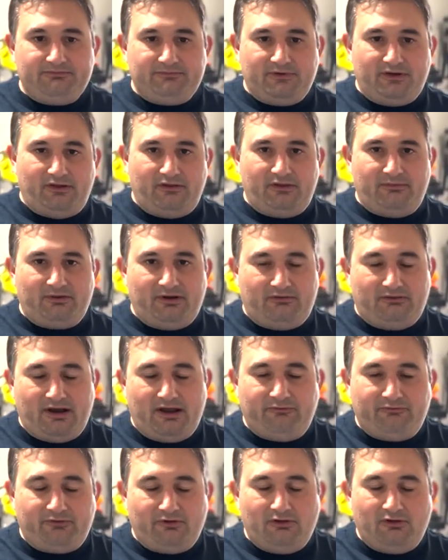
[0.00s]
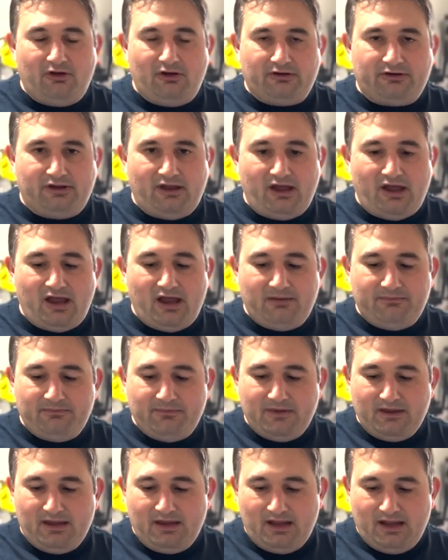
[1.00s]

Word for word: You know, they've been around for a long time.